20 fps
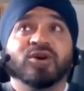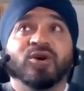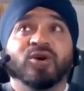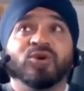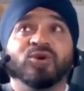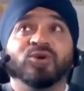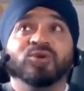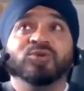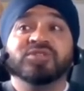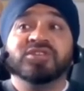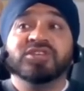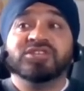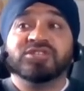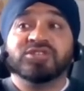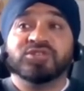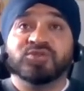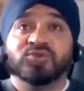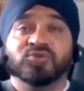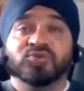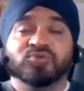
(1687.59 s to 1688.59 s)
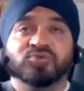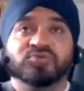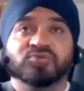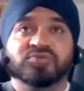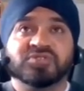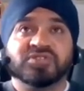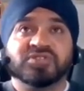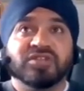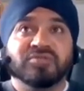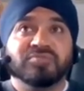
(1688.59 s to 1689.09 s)
All these
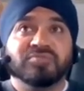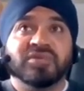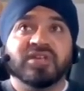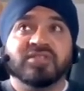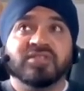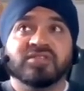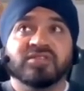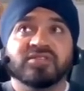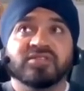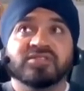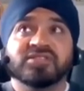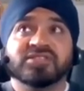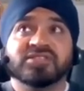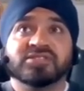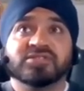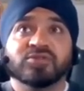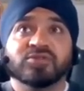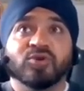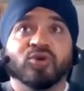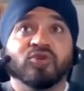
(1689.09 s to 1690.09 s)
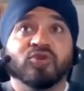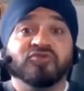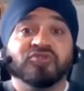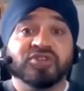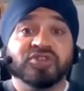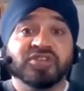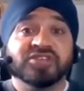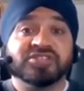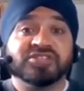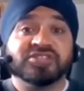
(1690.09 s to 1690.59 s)
tools and methods offer you